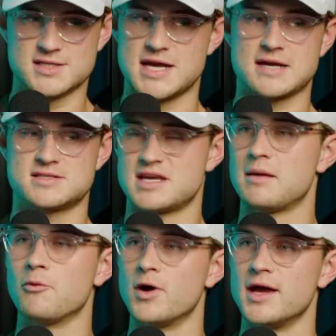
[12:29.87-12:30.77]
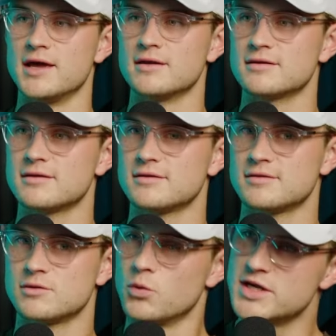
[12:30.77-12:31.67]
exact same way
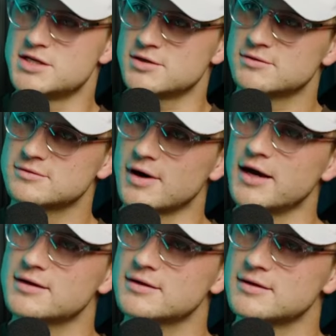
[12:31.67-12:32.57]
we do, right?